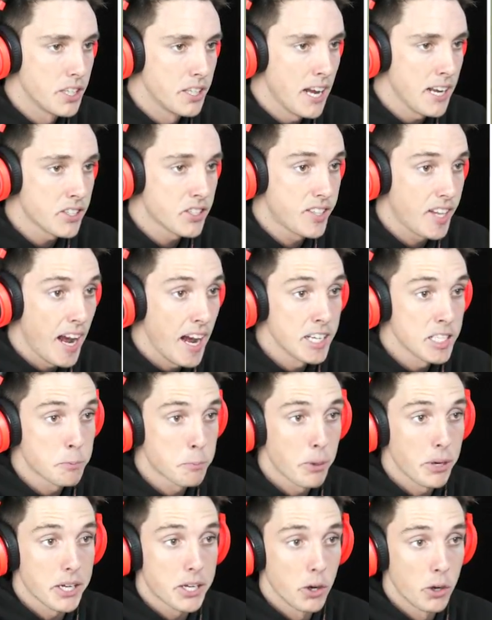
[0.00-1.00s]
and that sounds
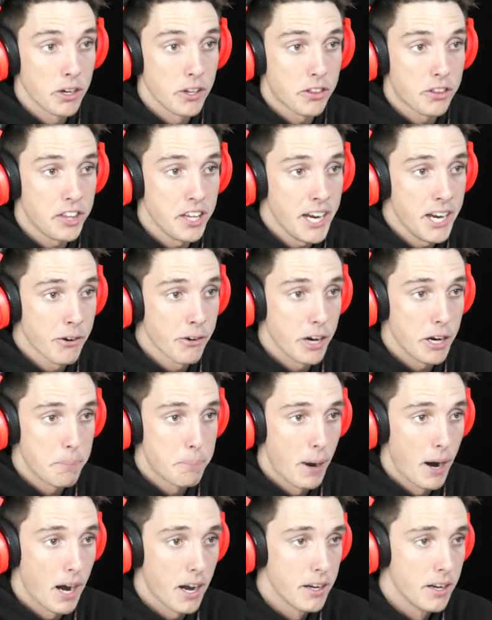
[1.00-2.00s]
pretty good in theory,
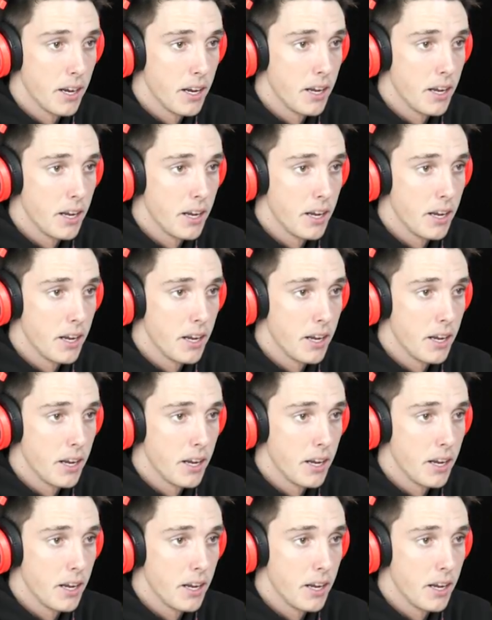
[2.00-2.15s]
but